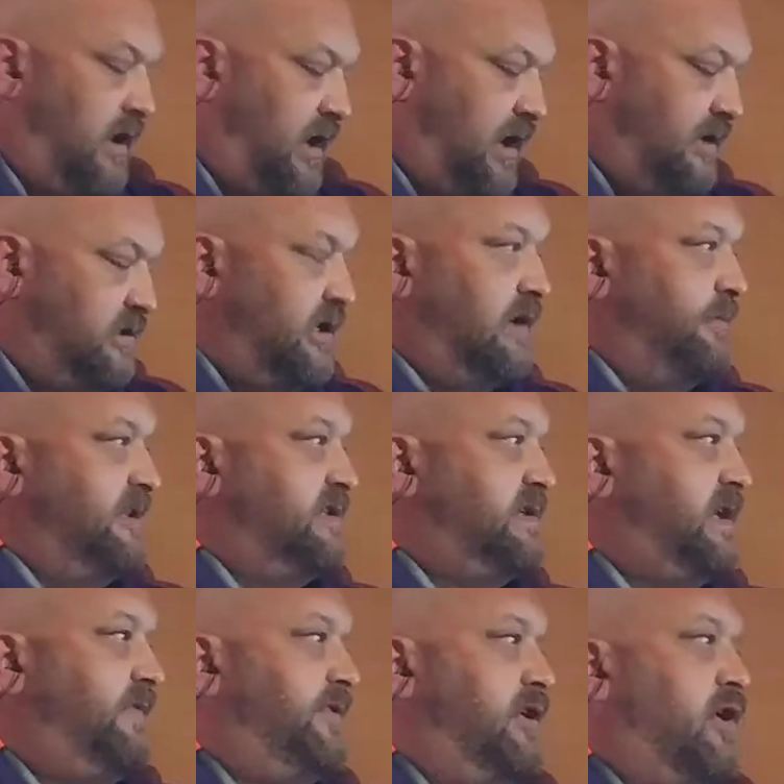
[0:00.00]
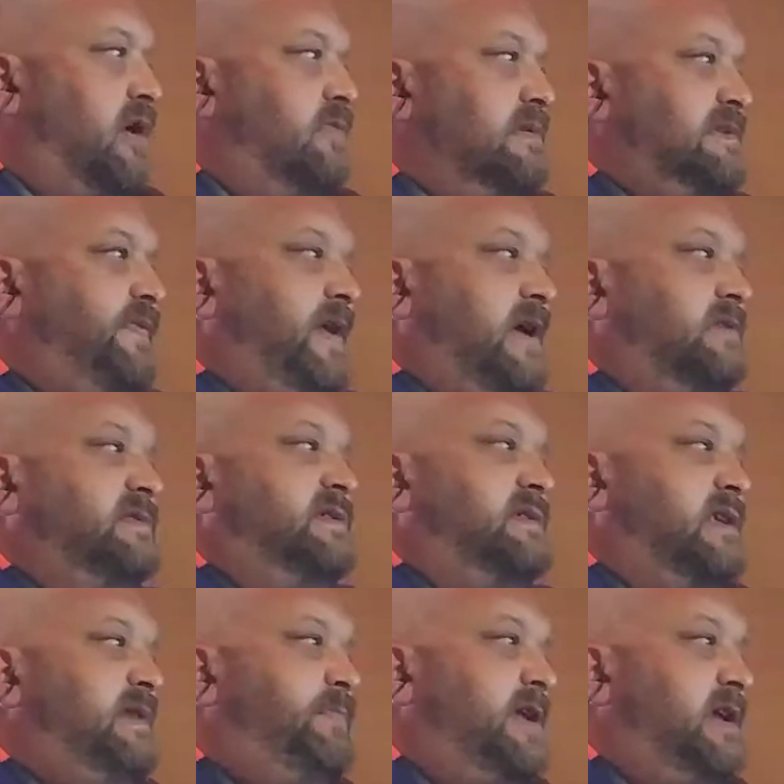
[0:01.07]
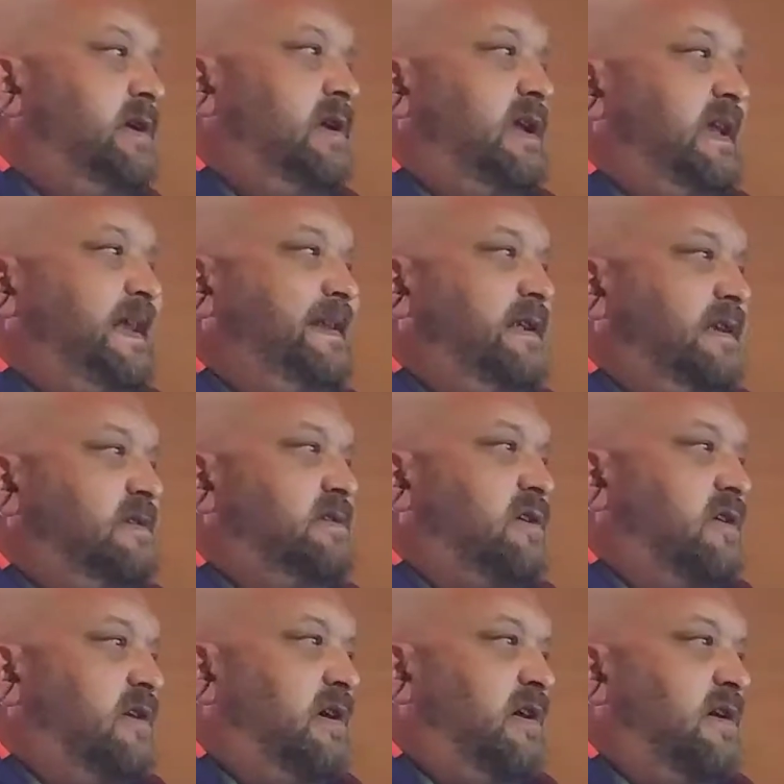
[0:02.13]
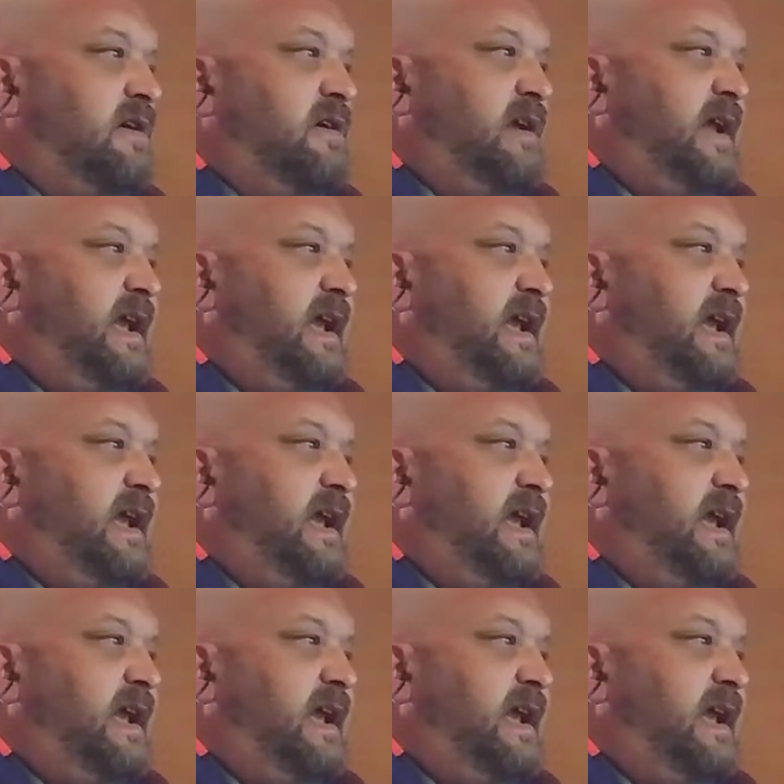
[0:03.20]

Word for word: uh, a gentleman, Steven Long, was found sleeping in his car